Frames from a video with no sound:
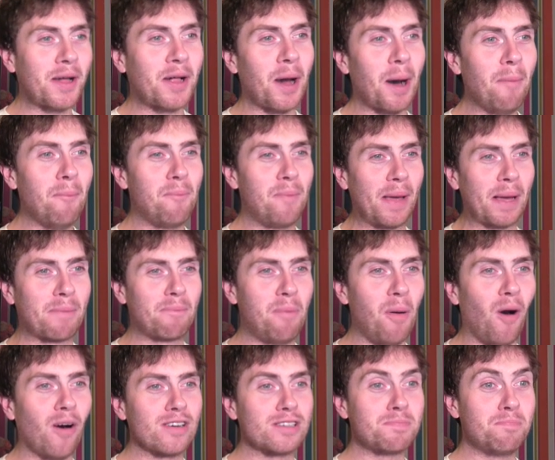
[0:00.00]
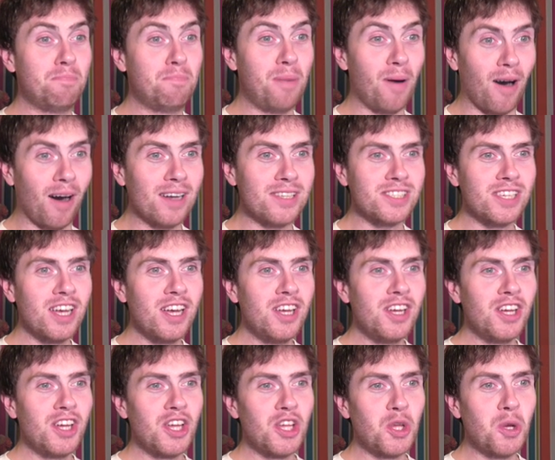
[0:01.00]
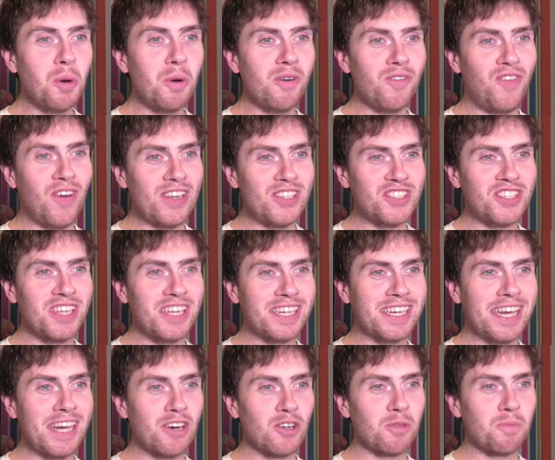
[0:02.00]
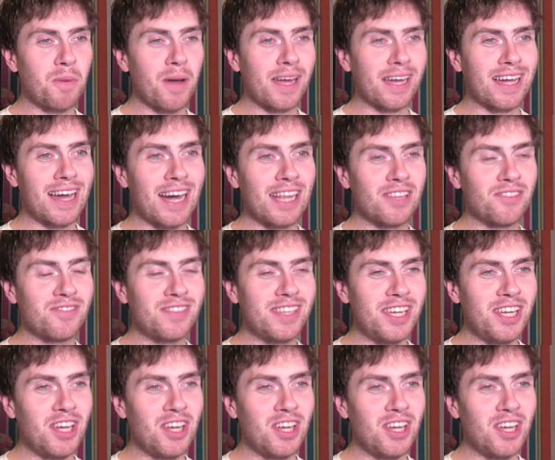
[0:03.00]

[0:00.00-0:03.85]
become Big Boss, but you're eventually killed by a can of